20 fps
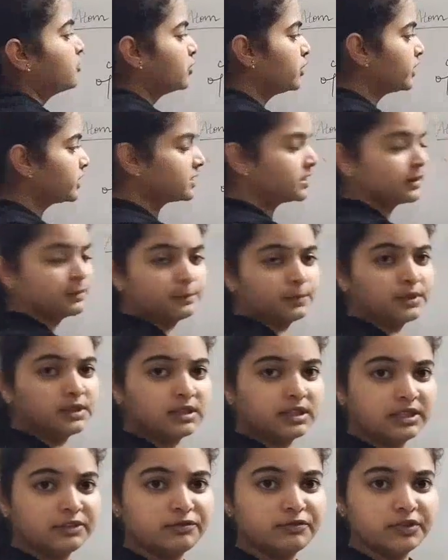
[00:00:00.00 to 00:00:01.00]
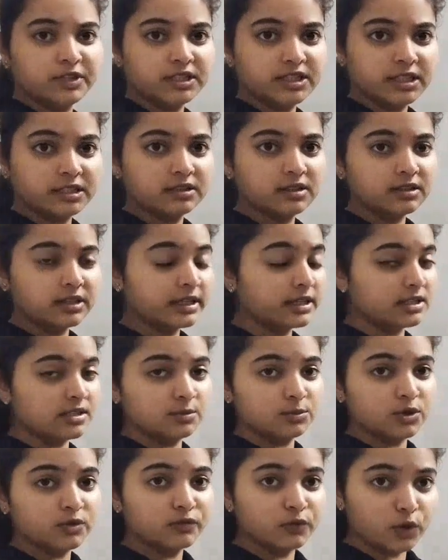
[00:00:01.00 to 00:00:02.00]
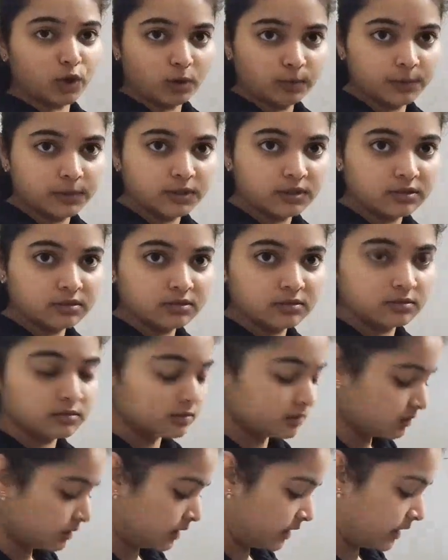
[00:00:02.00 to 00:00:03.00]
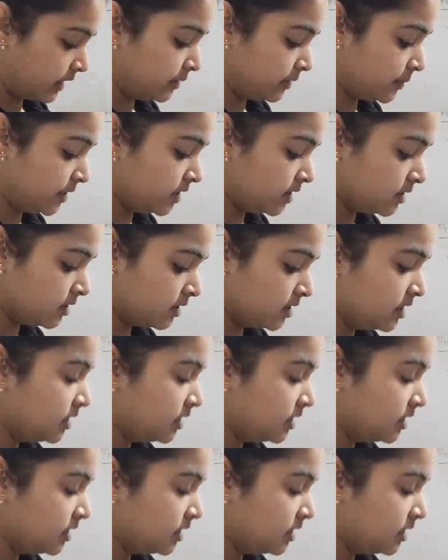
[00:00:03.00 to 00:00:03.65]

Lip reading: For example, if we take the atom of copper element,